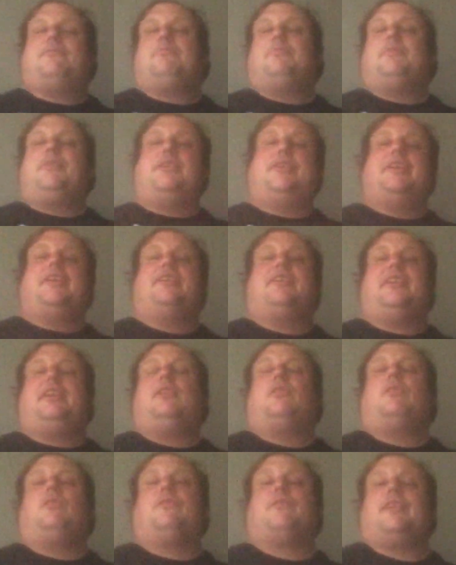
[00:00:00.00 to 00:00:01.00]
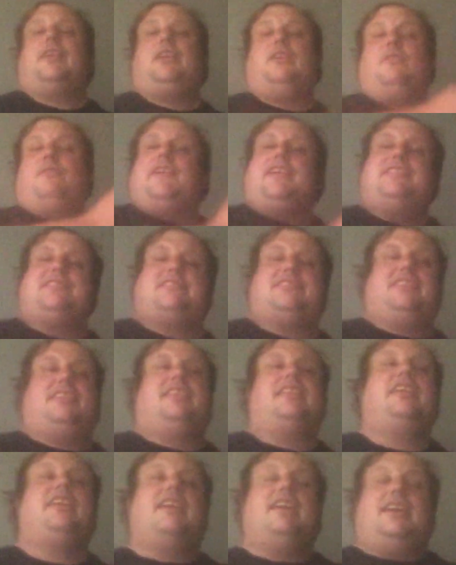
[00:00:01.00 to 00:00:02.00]
familiarity over
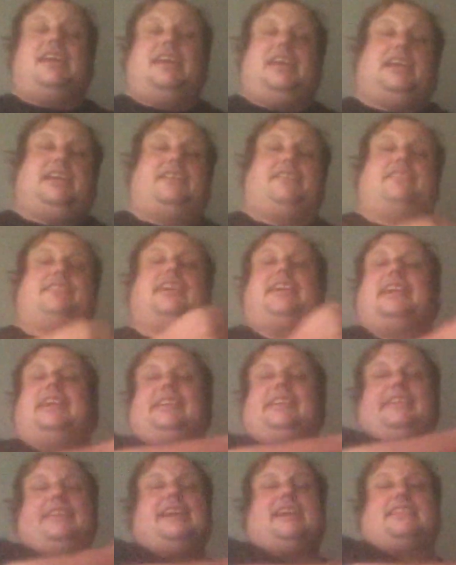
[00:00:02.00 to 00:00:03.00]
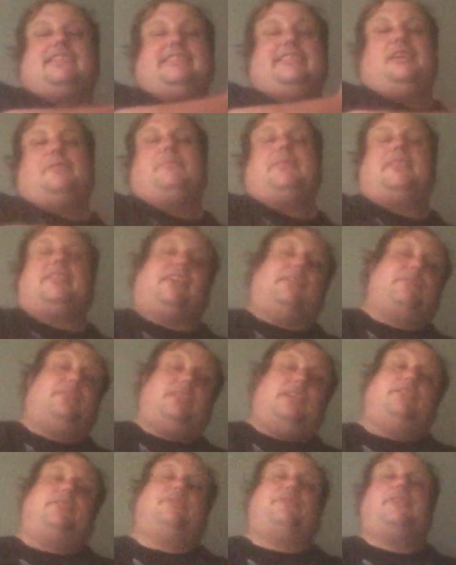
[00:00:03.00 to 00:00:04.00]
innovation and taking the next step. Because I
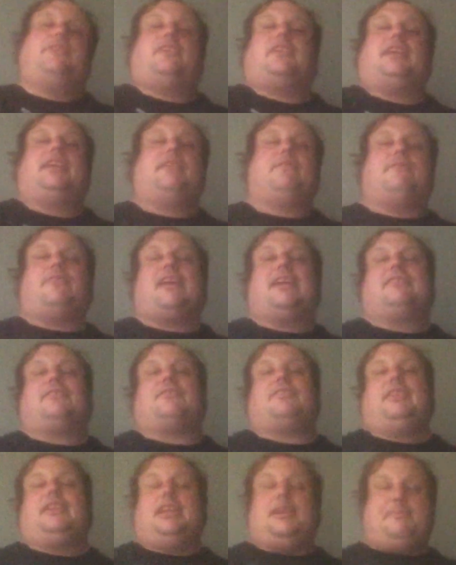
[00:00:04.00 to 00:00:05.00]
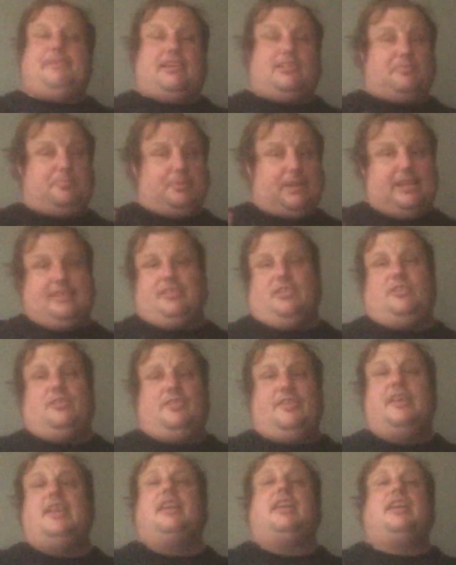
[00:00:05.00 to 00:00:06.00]
really do feel like flat screen gaming has
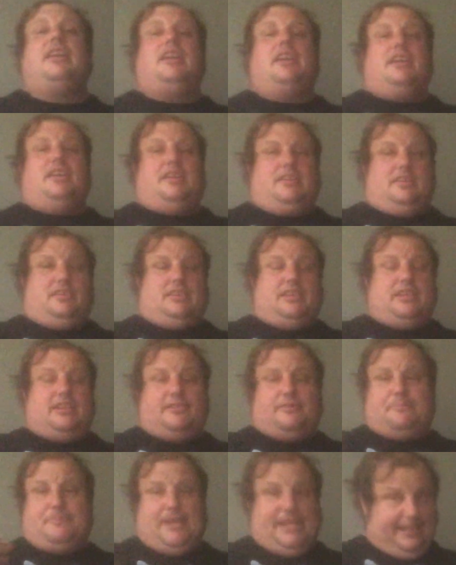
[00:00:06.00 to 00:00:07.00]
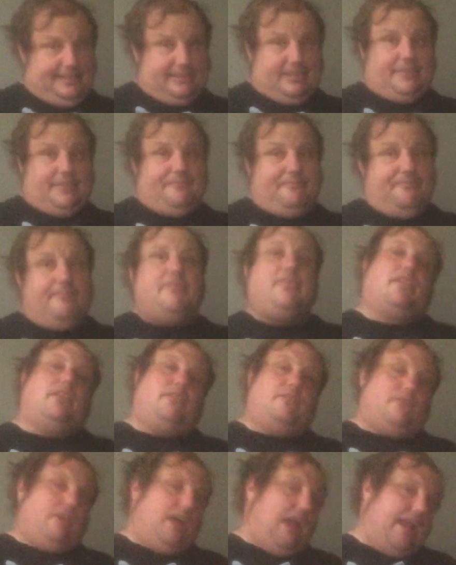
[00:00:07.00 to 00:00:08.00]
plateaued and has peaked,
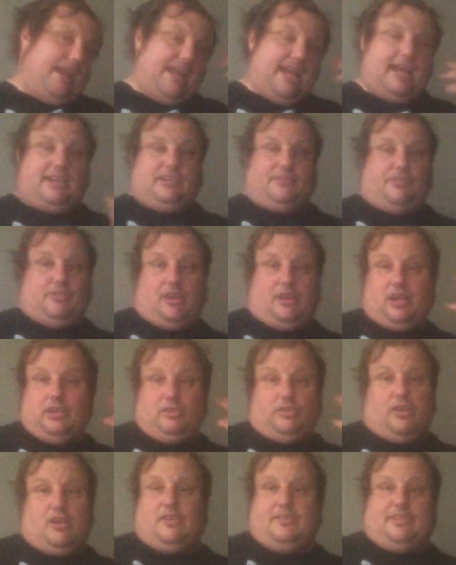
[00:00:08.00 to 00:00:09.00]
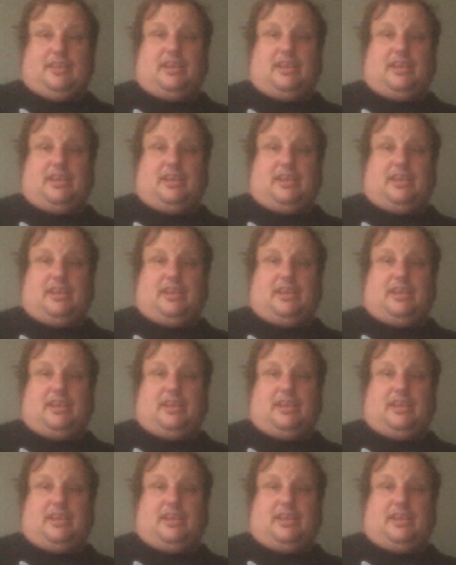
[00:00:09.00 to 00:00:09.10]
and it has for a long